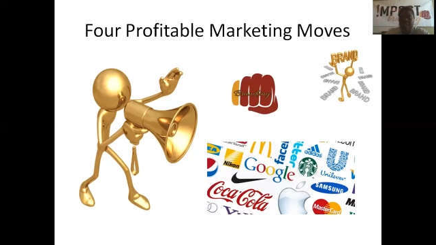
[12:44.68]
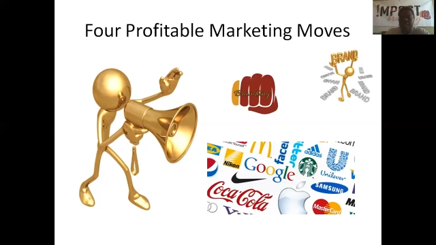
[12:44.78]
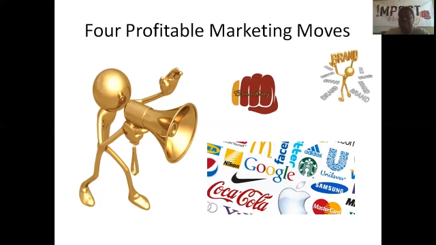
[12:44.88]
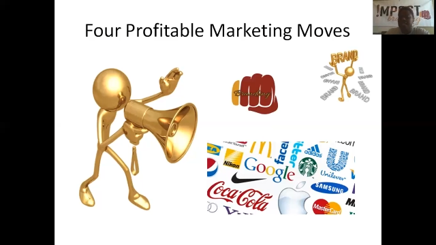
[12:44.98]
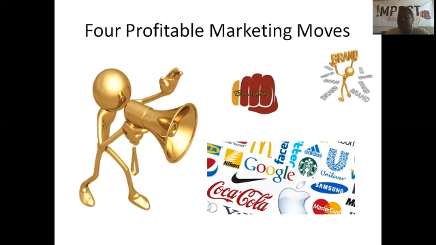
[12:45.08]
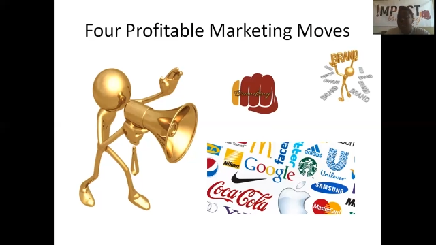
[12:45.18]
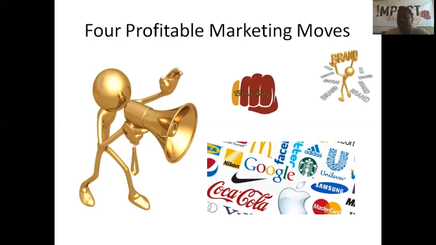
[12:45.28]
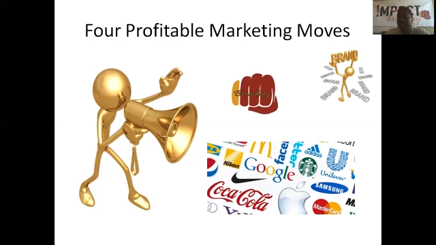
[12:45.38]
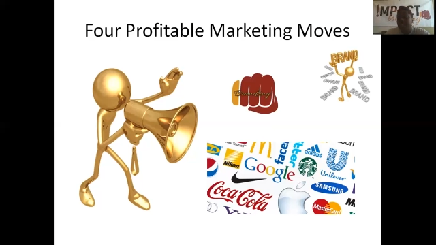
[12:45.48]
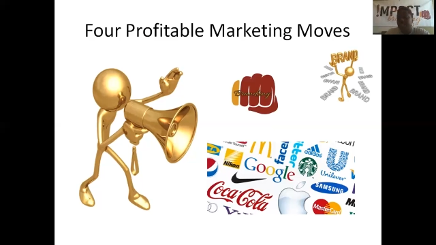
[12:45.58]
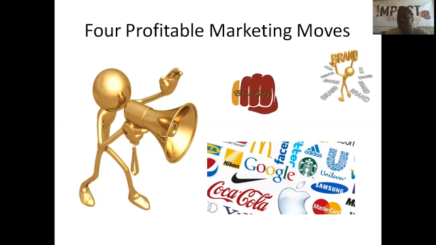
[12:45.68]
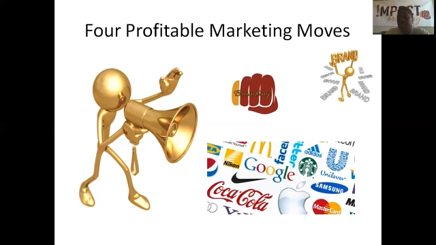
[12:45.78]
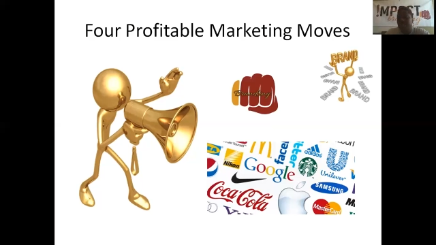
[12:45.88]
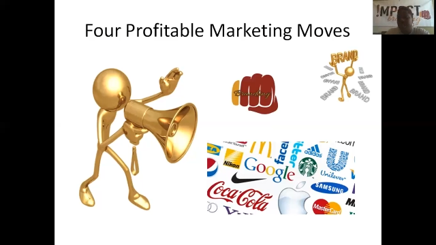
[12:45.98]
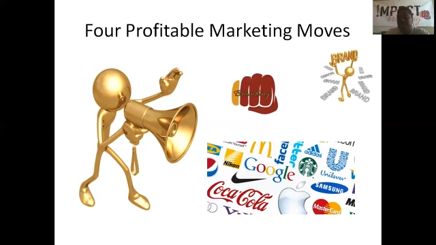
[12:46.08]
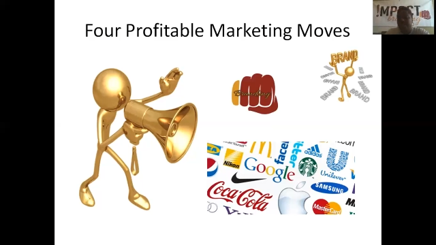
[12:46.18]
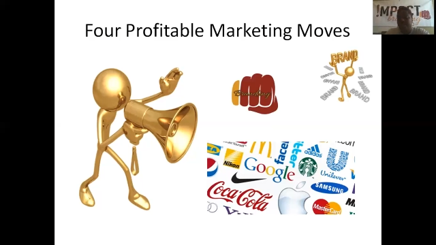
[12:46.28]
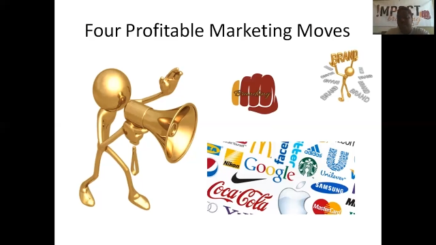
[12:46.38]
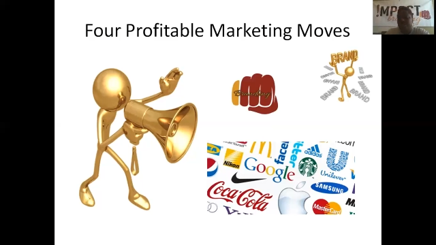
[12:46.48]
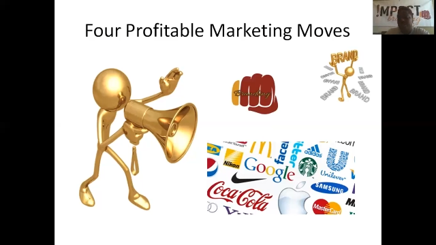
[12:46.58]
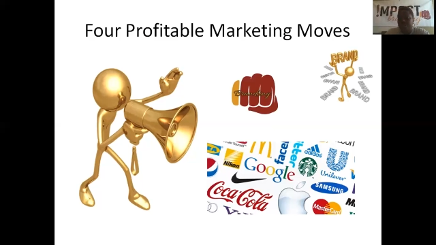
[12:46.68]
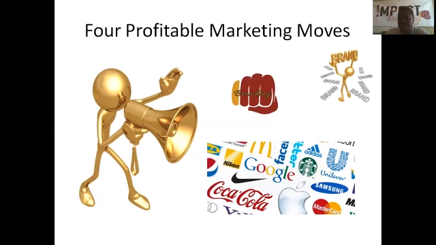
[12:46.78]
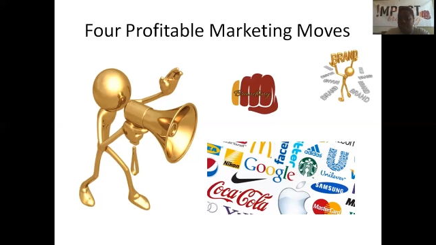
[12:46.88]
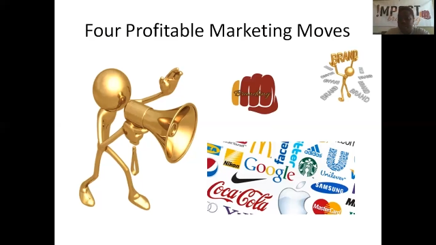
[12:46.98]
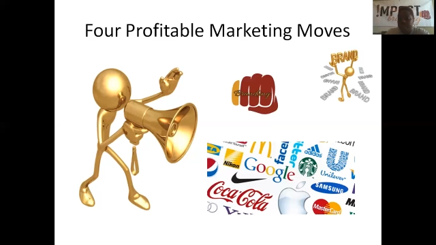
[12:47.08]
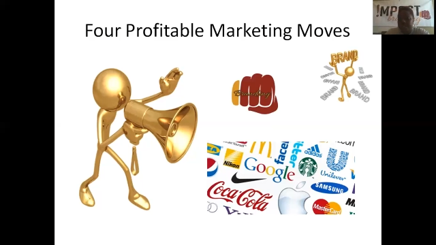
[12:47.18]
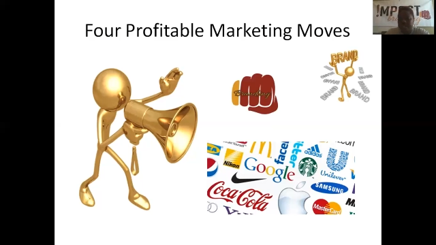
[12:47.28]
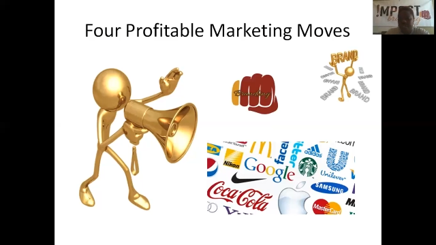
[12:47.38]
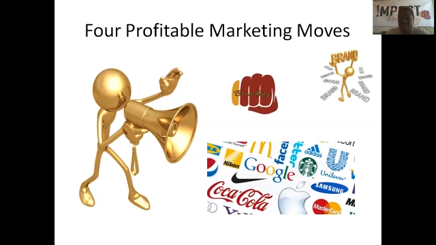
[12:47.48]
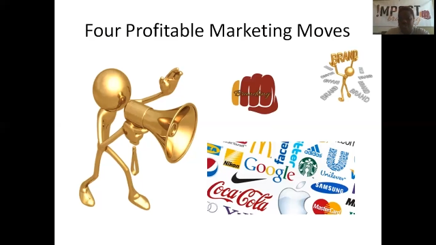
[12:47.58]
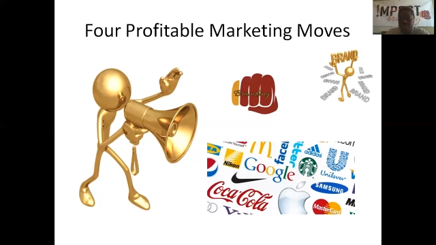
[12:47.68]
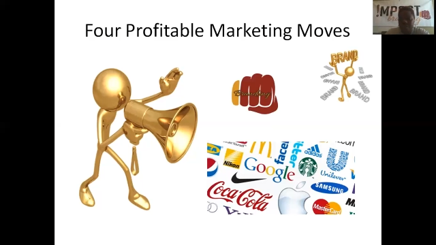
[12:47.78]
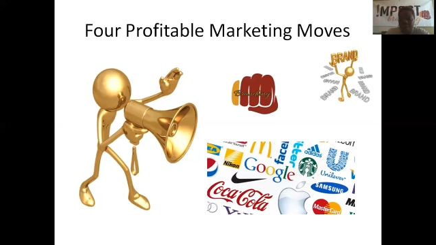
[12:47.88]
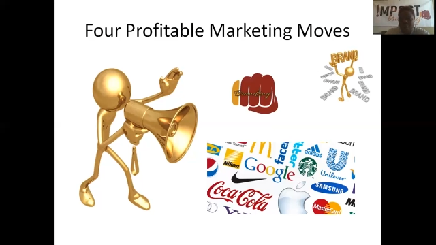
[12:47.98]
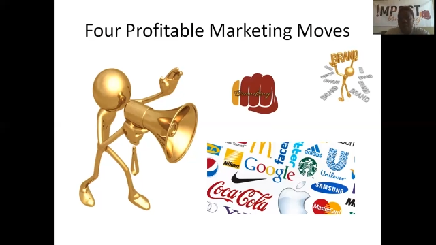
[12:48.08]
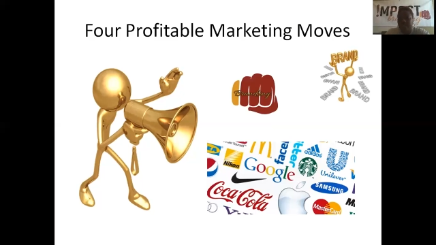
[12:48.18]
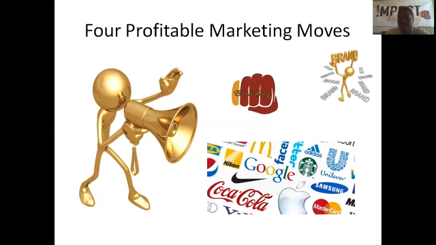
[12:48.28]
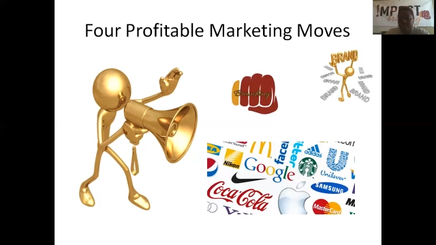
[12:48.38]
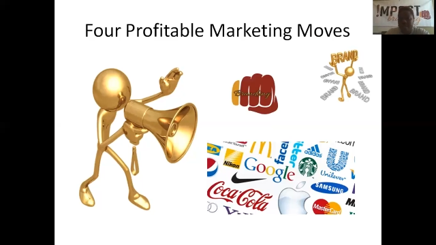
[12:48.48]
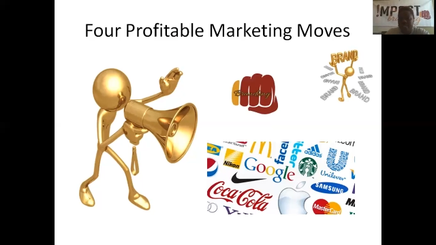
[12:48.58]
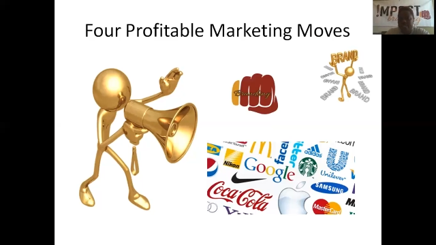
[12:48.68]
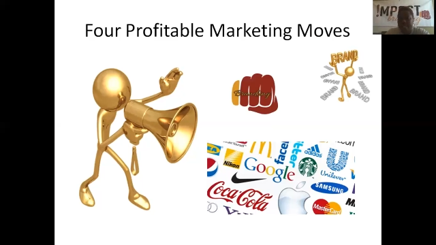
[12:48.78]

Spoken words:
(no speaker visible)